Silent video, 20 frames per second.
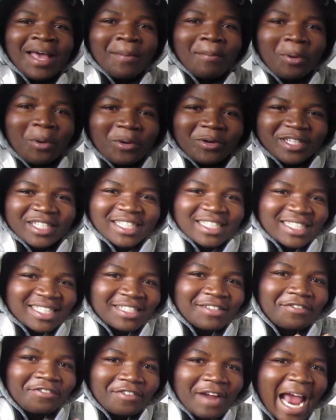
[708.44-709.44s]
Poetry is
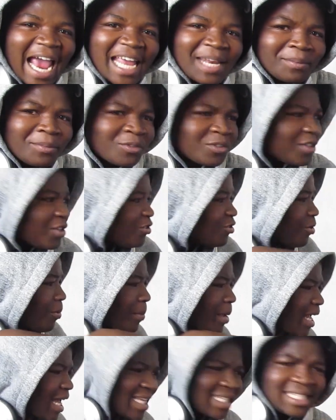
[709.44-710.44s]
defined. We're going to
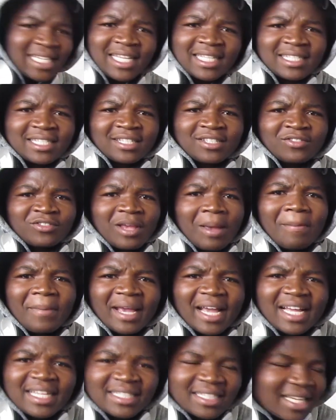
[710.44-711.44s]
make a sense. We
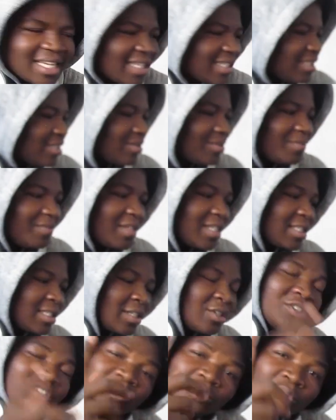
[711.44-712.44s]
make a sense.
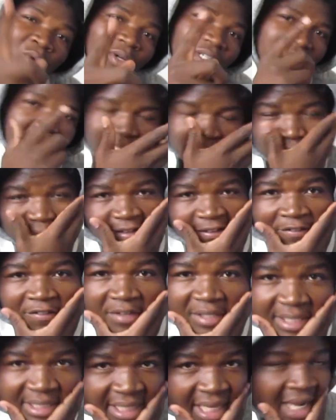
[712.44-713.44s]
You should go check out the
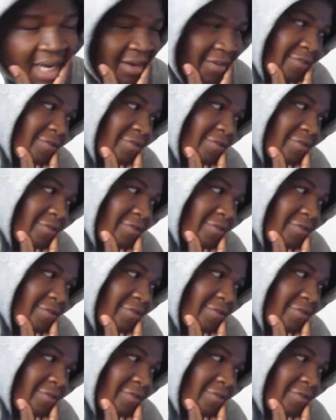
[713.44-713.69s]
freestyle.